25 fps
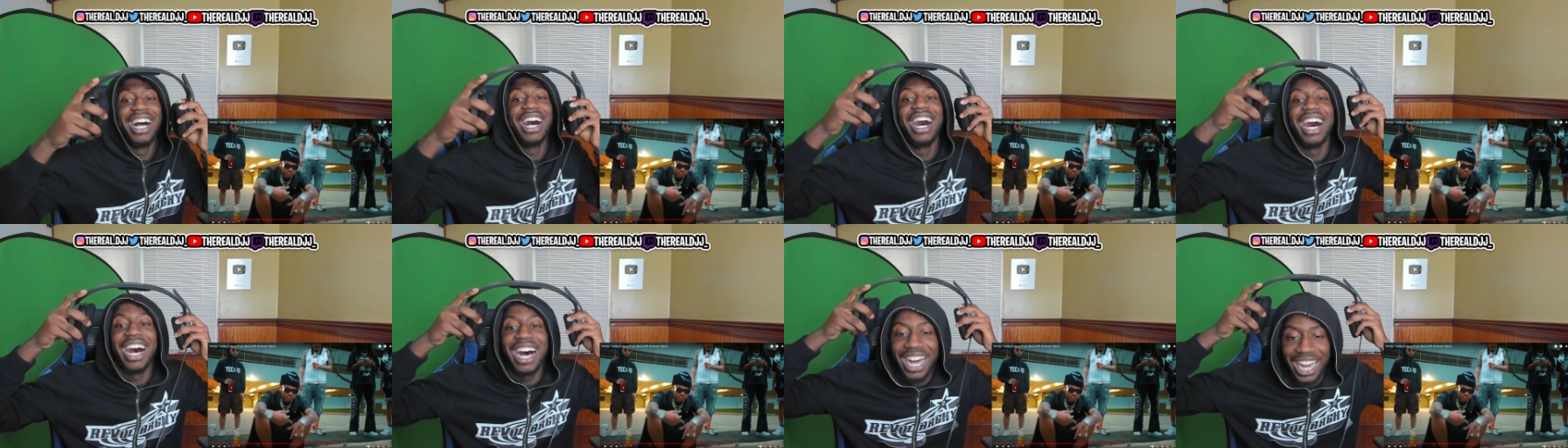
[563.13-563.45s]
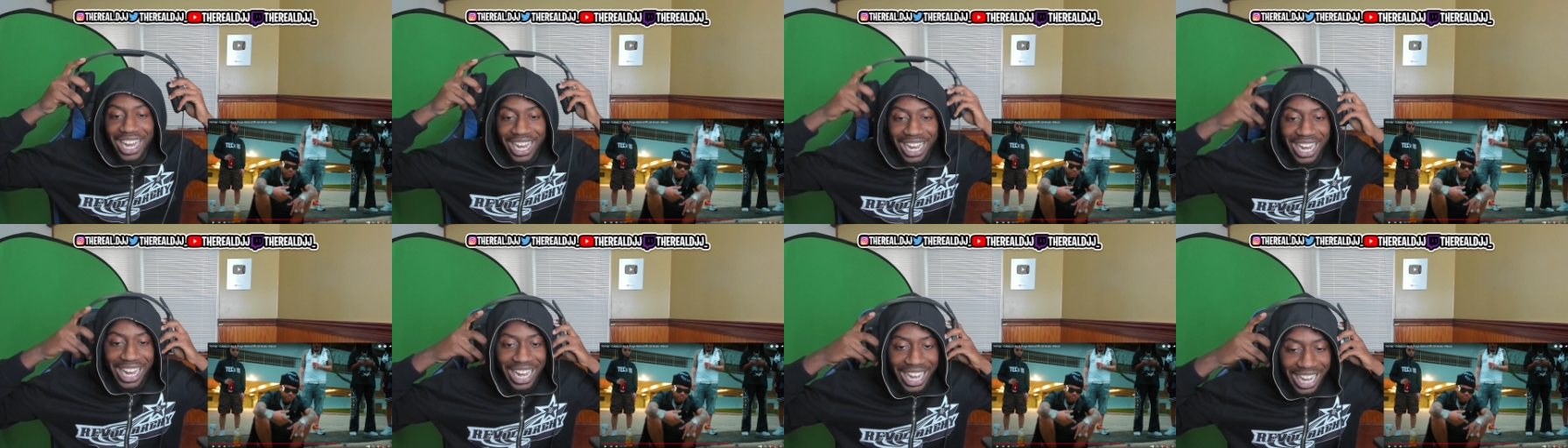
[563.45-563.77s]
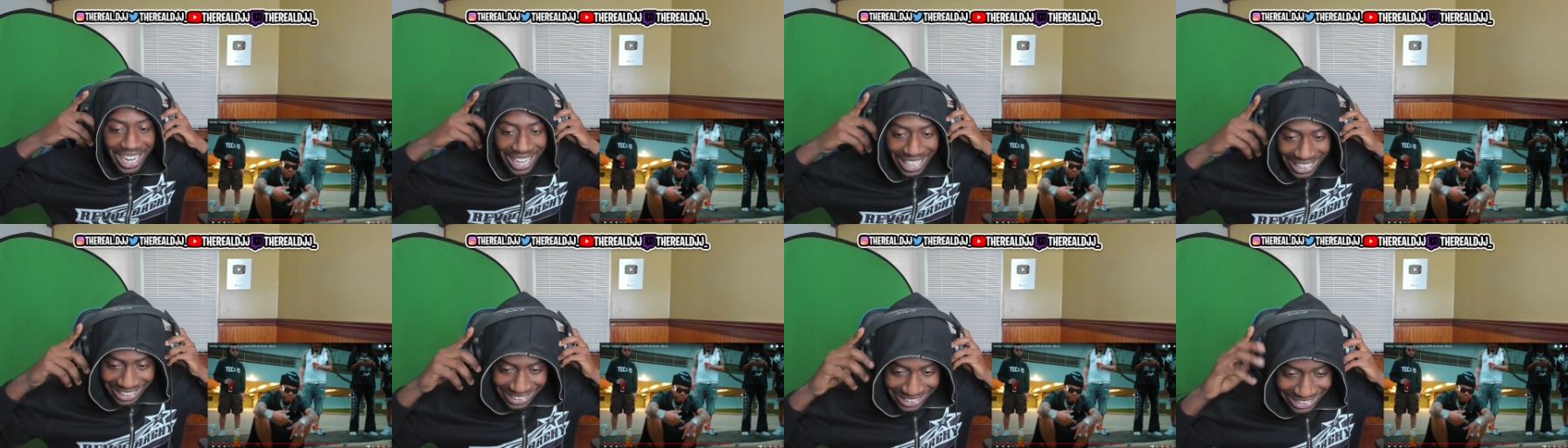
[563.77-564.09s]

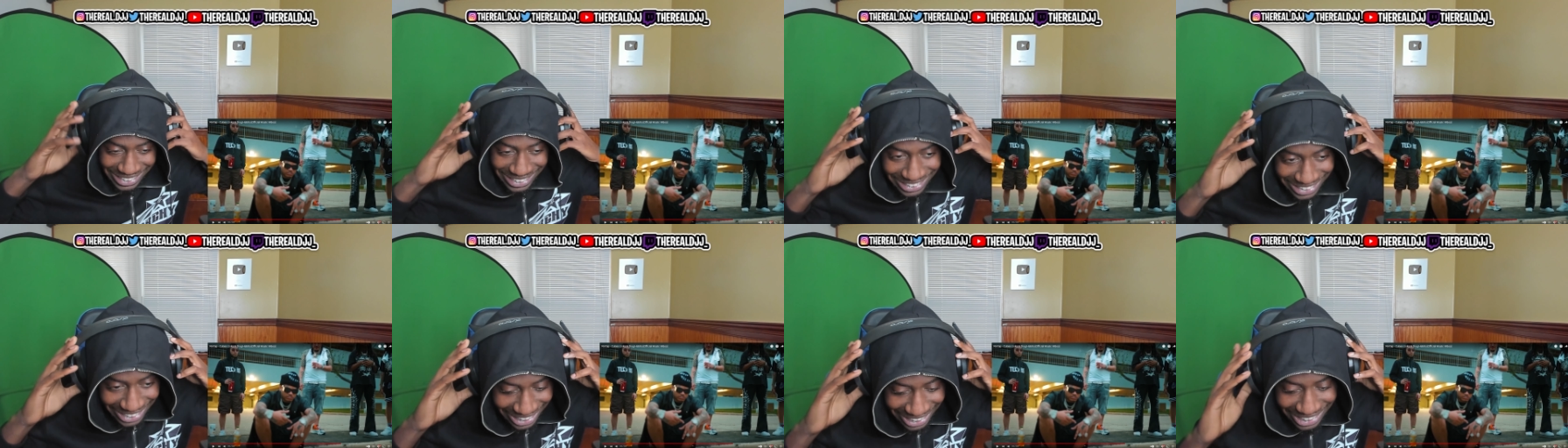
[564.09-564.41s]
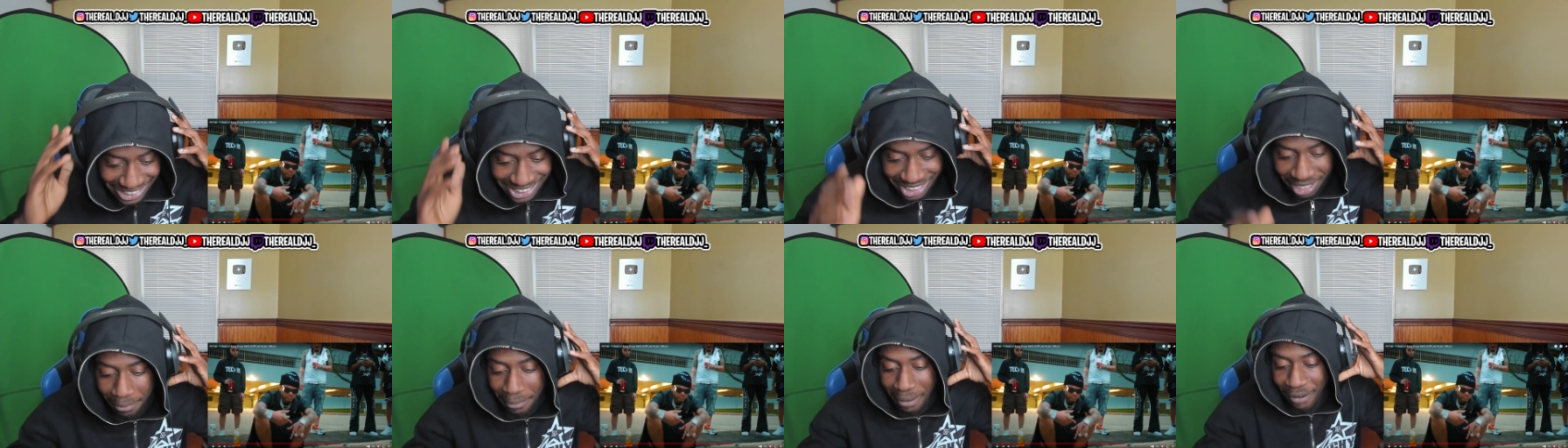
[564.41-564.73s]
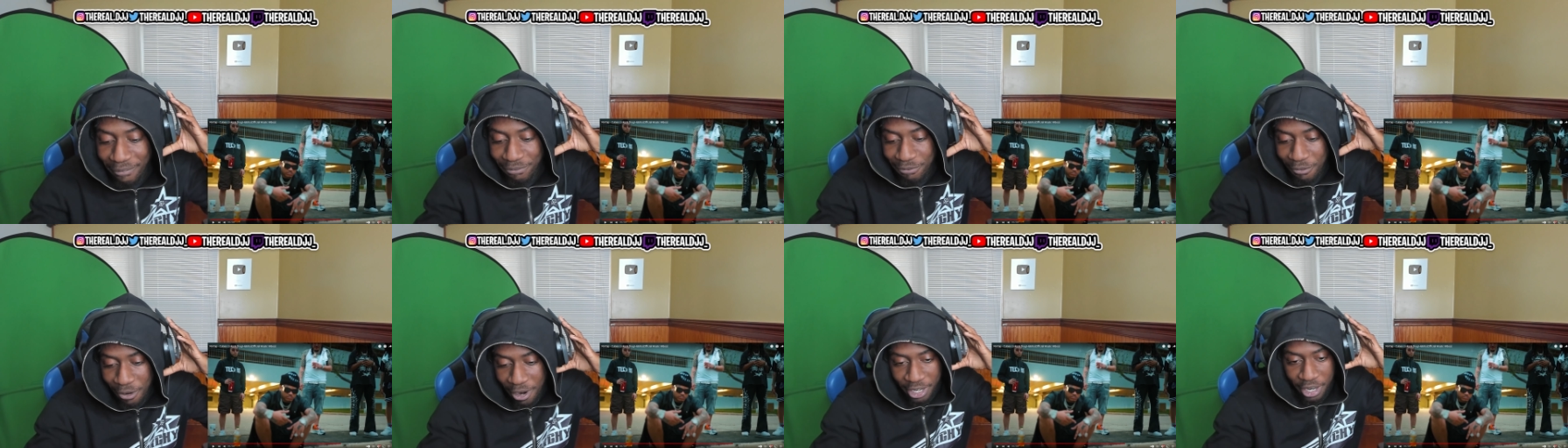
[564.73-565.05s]
Ah, shit. So
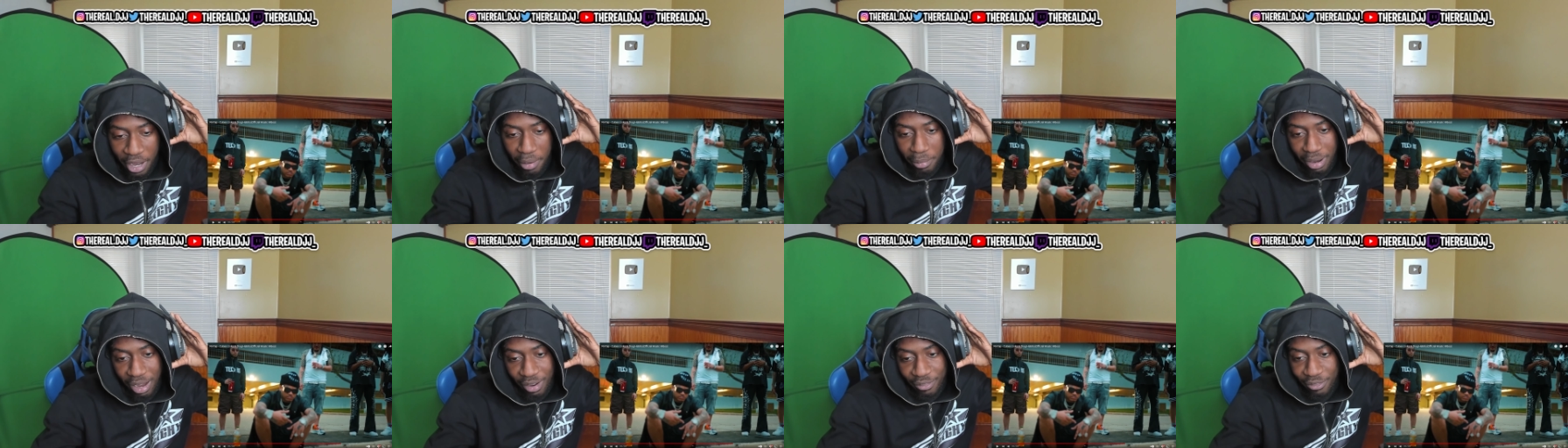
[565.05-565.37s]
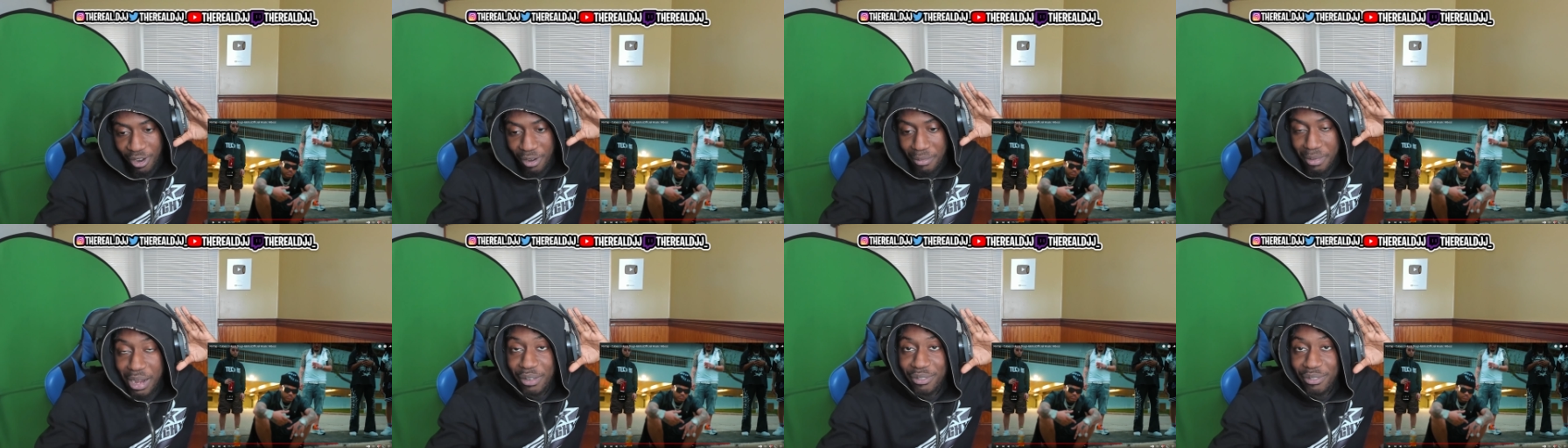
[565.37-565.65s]
my fault, y'all. My fault.